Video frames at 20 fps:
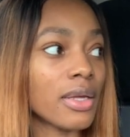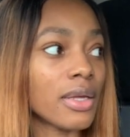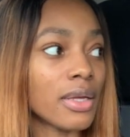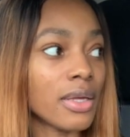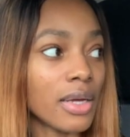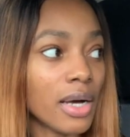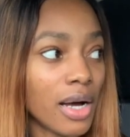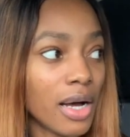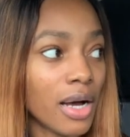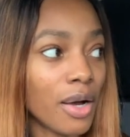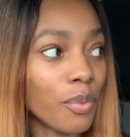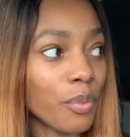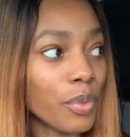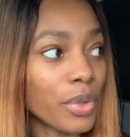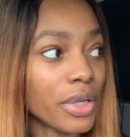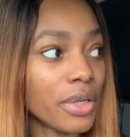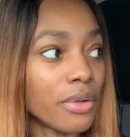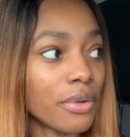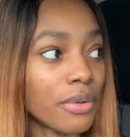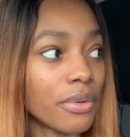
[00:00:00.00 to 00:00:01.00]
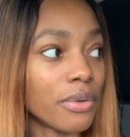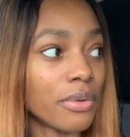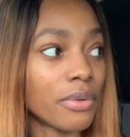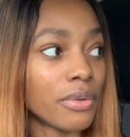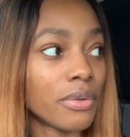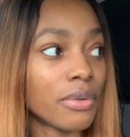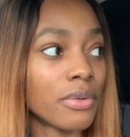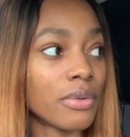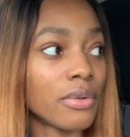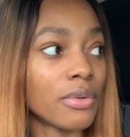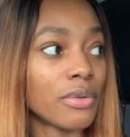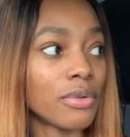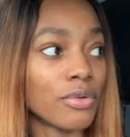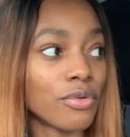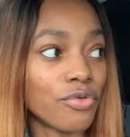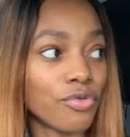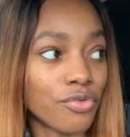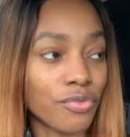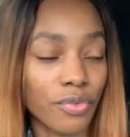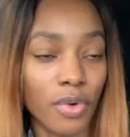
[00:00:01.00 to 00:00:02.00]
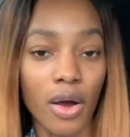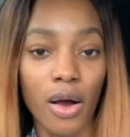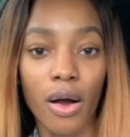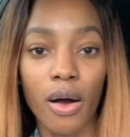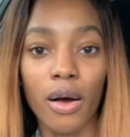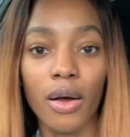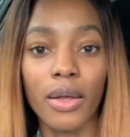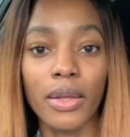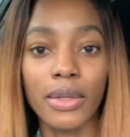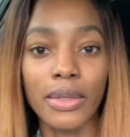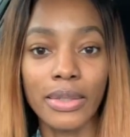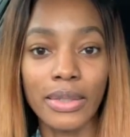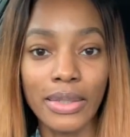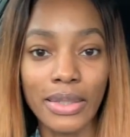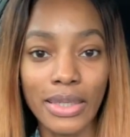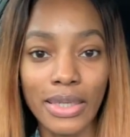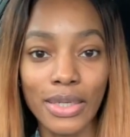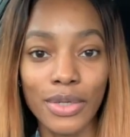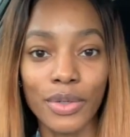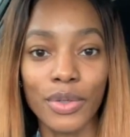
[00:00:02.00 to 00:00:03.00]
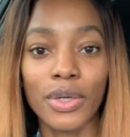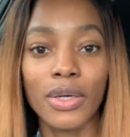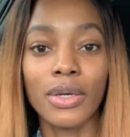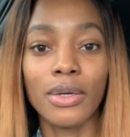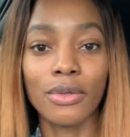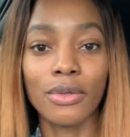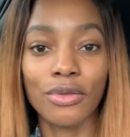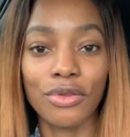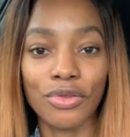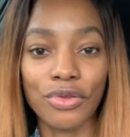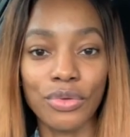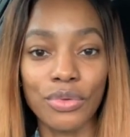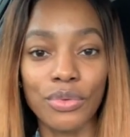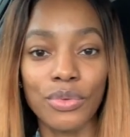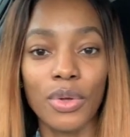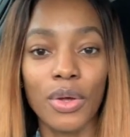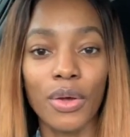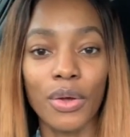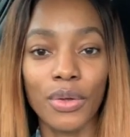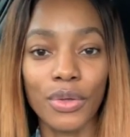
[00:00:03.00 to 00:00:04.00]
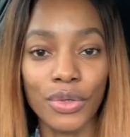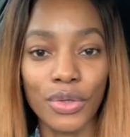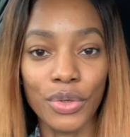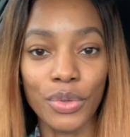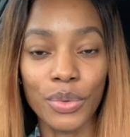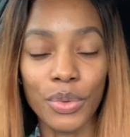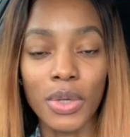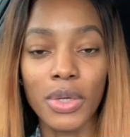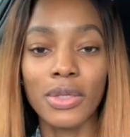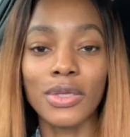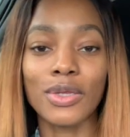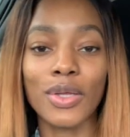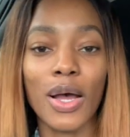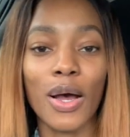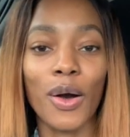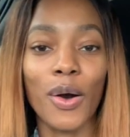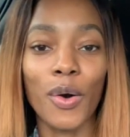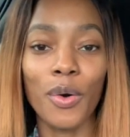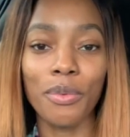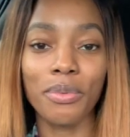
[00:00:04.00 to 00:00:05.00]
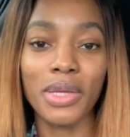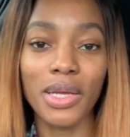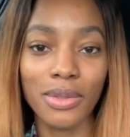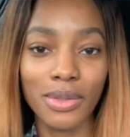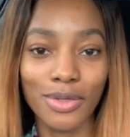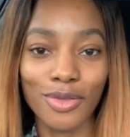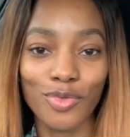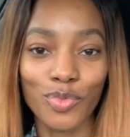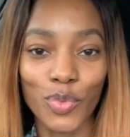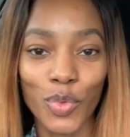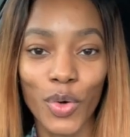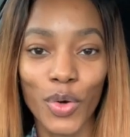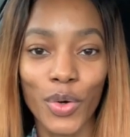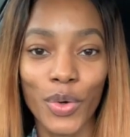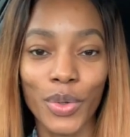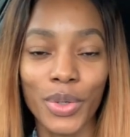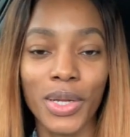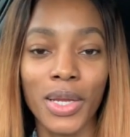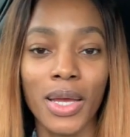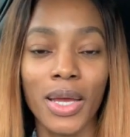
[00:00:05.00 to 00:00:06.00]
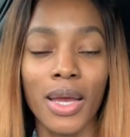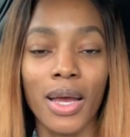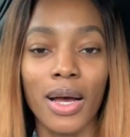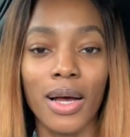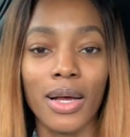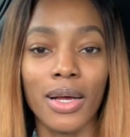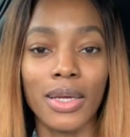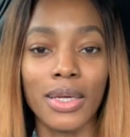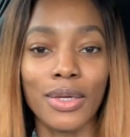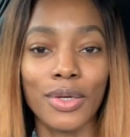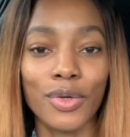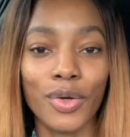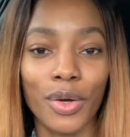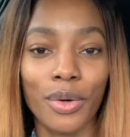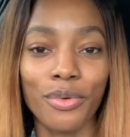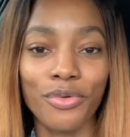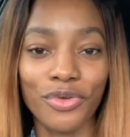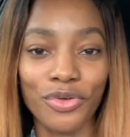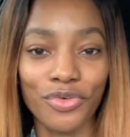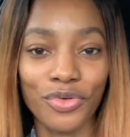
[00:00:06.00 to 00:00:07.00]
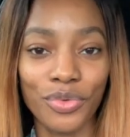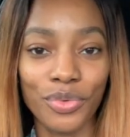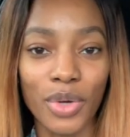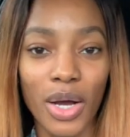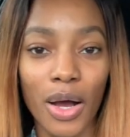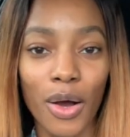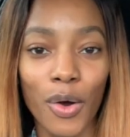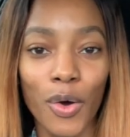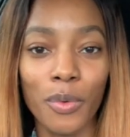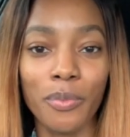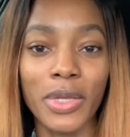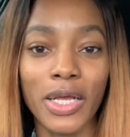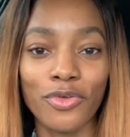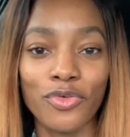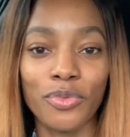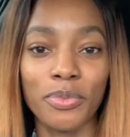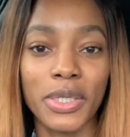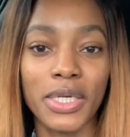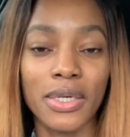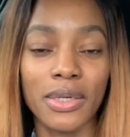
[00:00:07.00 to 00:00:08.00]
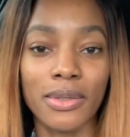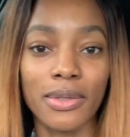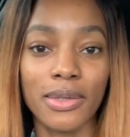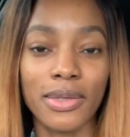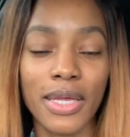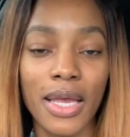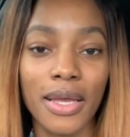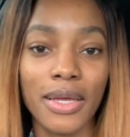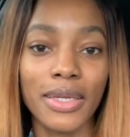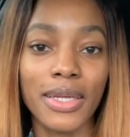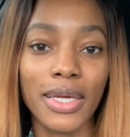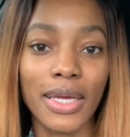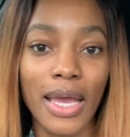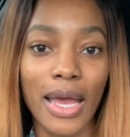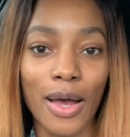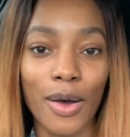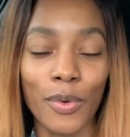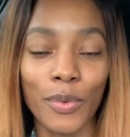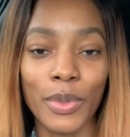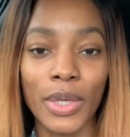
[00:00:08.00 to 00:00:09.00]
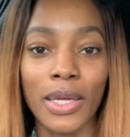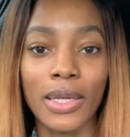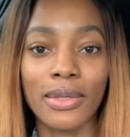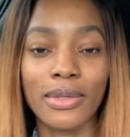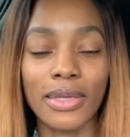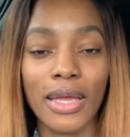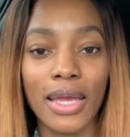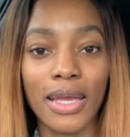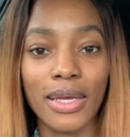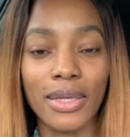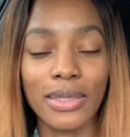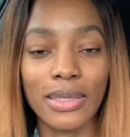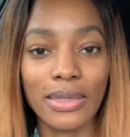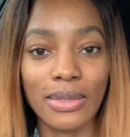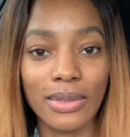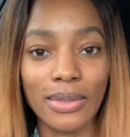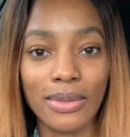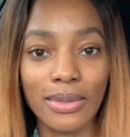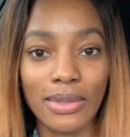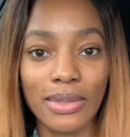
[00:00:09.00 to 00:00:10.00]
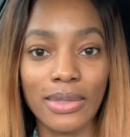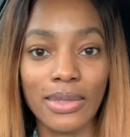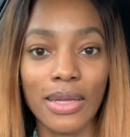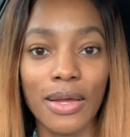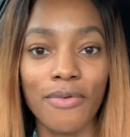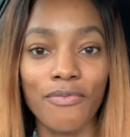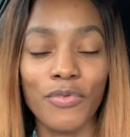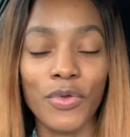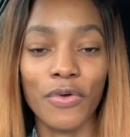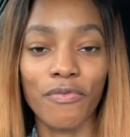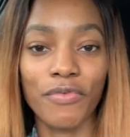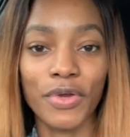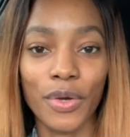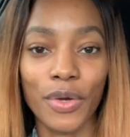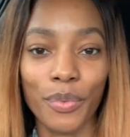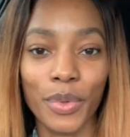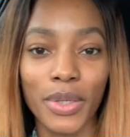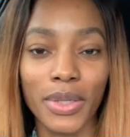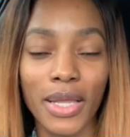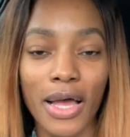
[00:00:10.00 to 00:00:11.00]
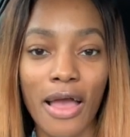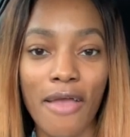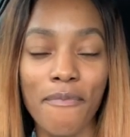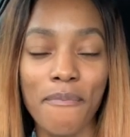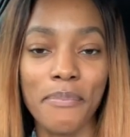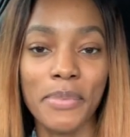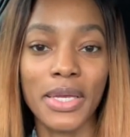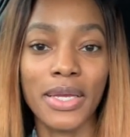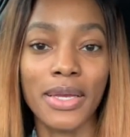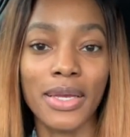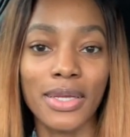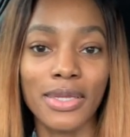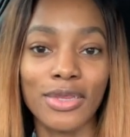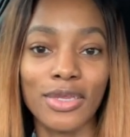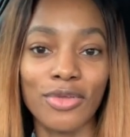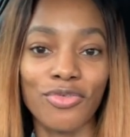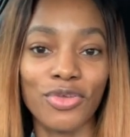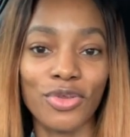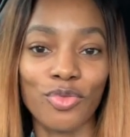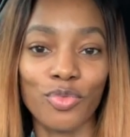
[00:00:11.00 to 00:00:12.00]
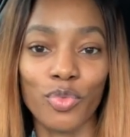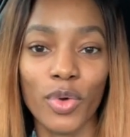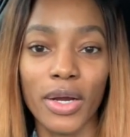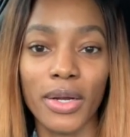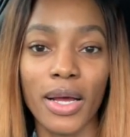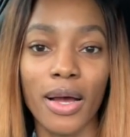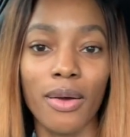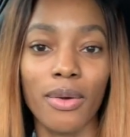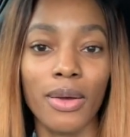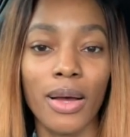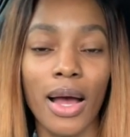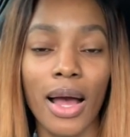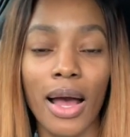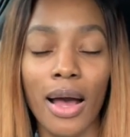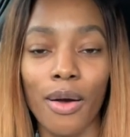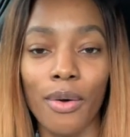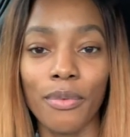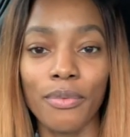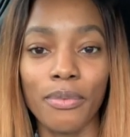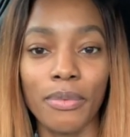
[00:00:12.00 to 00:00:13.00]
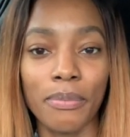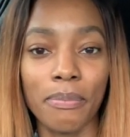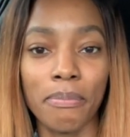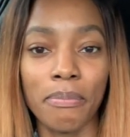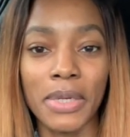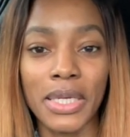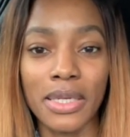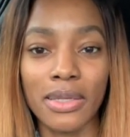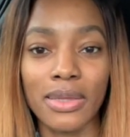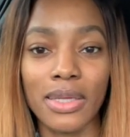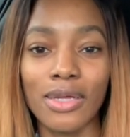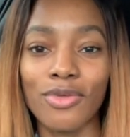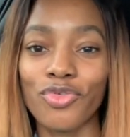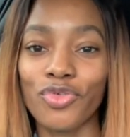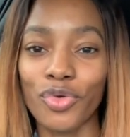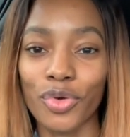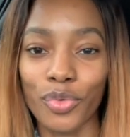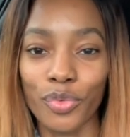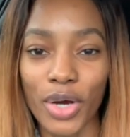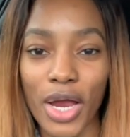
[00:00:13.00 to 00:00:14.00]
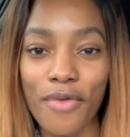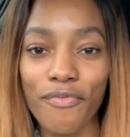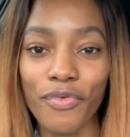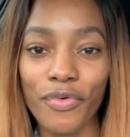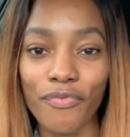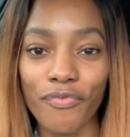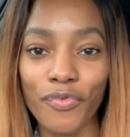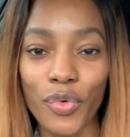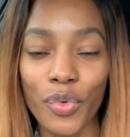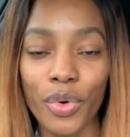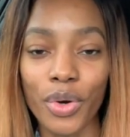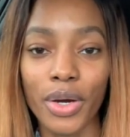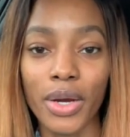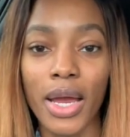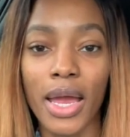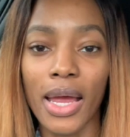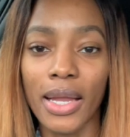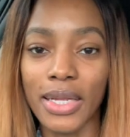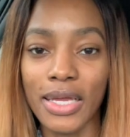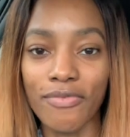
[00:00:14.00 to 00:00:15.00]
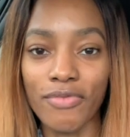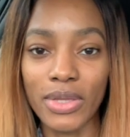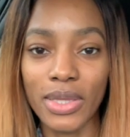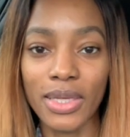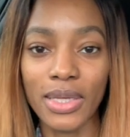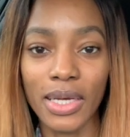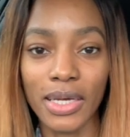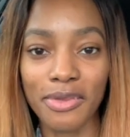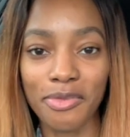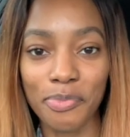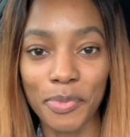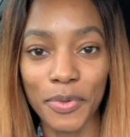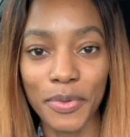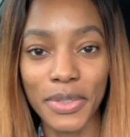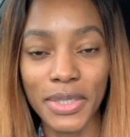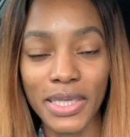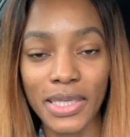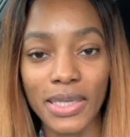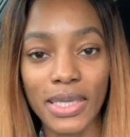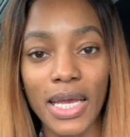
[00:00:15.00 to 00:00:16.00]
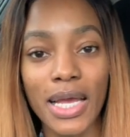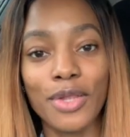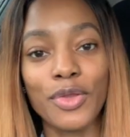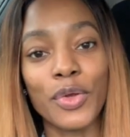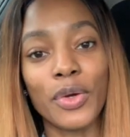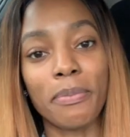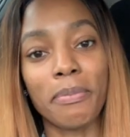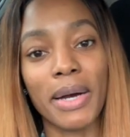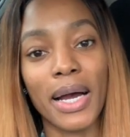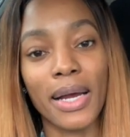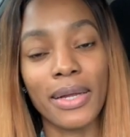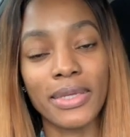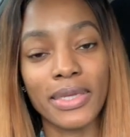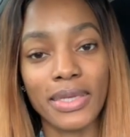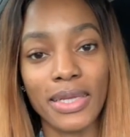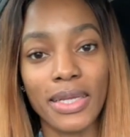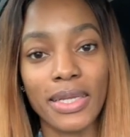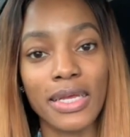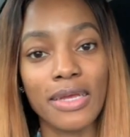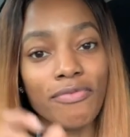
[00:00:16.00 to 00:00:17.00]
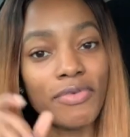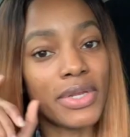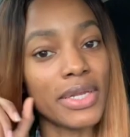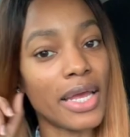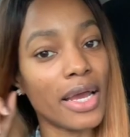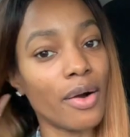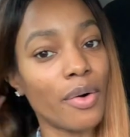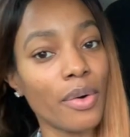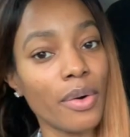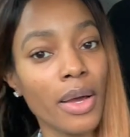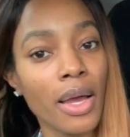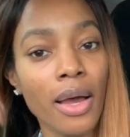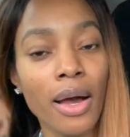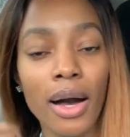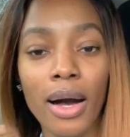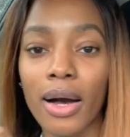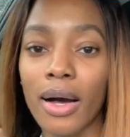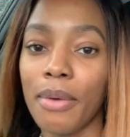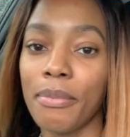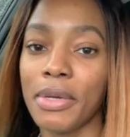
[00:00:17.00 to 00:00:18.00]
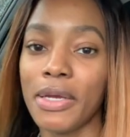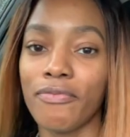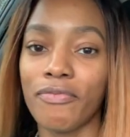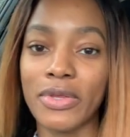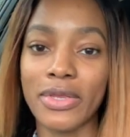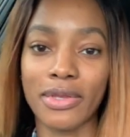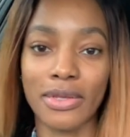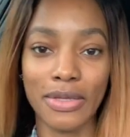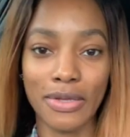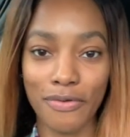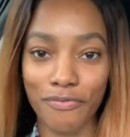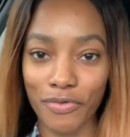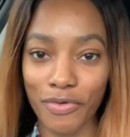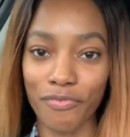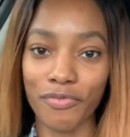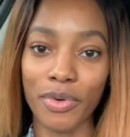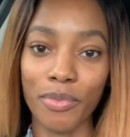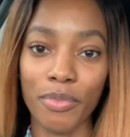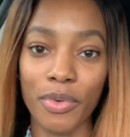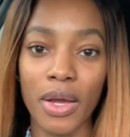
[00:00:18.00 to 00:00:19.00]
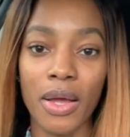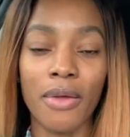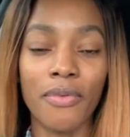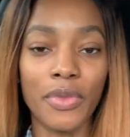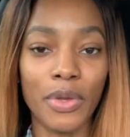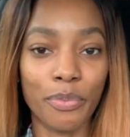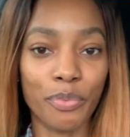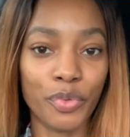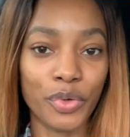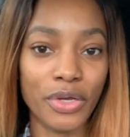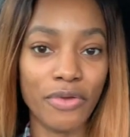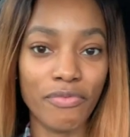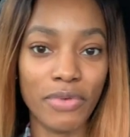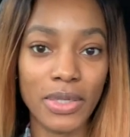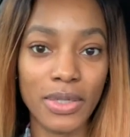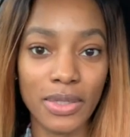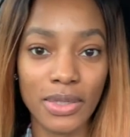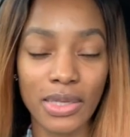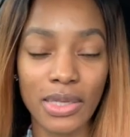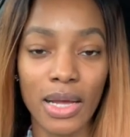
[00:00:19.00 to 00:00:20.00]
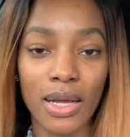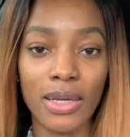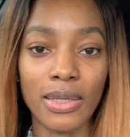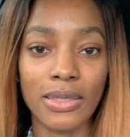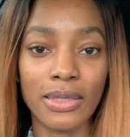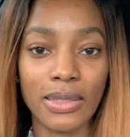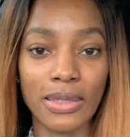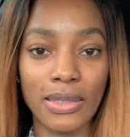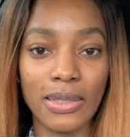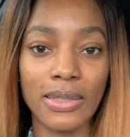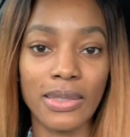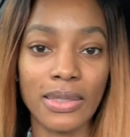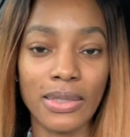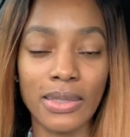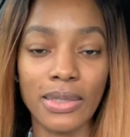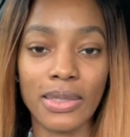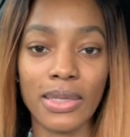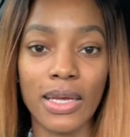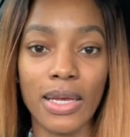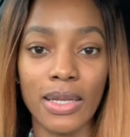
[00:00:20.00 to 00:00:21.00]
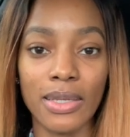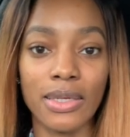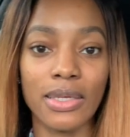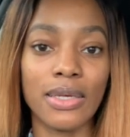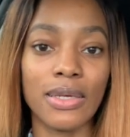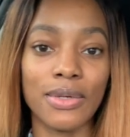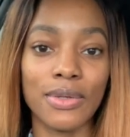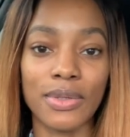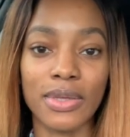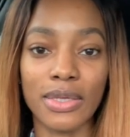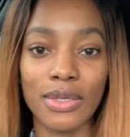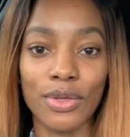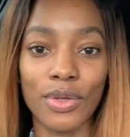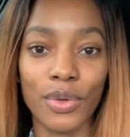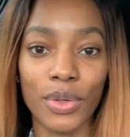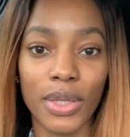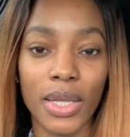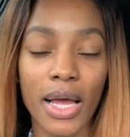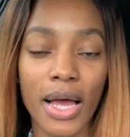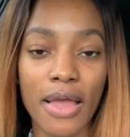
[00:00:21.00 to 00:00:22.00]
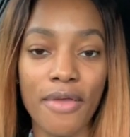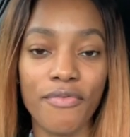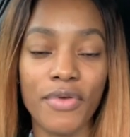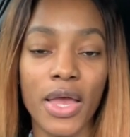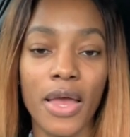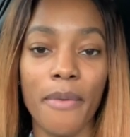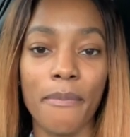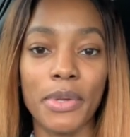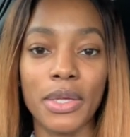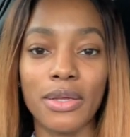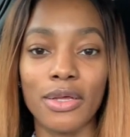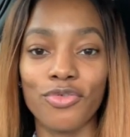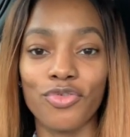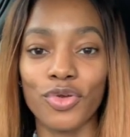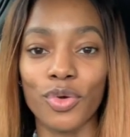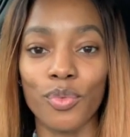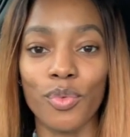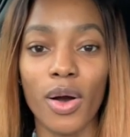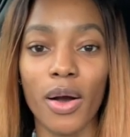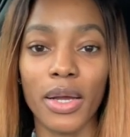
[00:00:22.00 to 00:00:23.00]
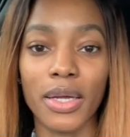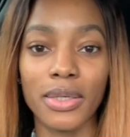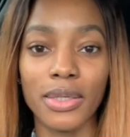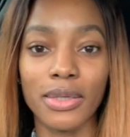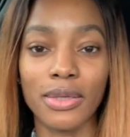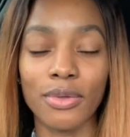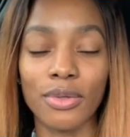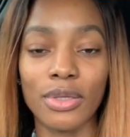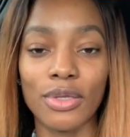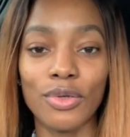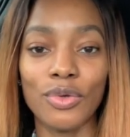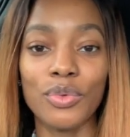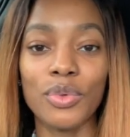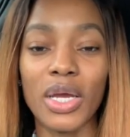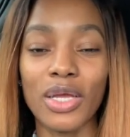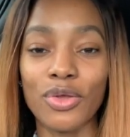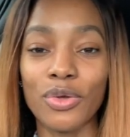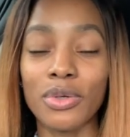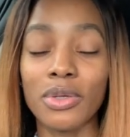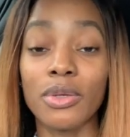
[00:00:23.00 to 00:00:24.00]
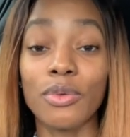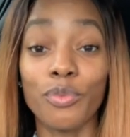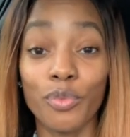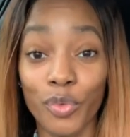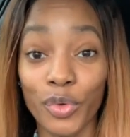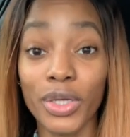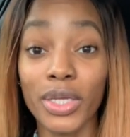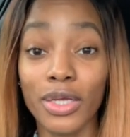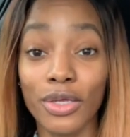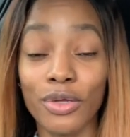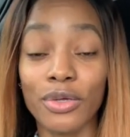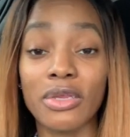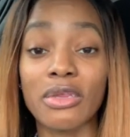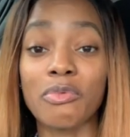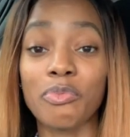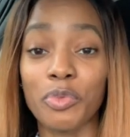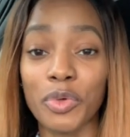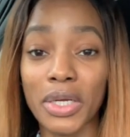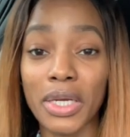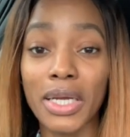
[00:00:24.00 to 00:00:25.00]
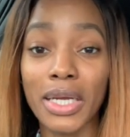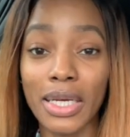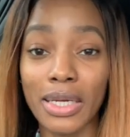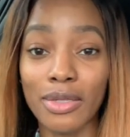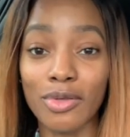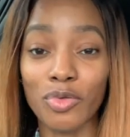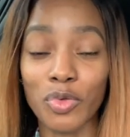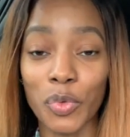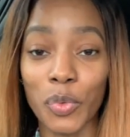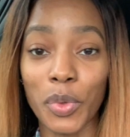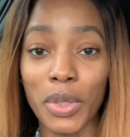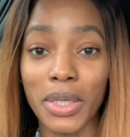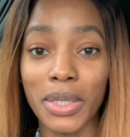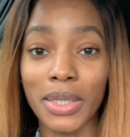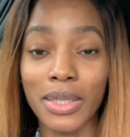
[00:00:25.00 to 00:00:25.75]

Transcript: God will draw near to you. So I hope that this word uh, encourages you. I hope that you begin to take an account take a census of your very life. Begin to just write out how many things you're grateful for and even the experiences and your mindset, even now, um, if it's different from the previous uh, seasons and years in your life, because you're walking into the new and you're really you're springing into it.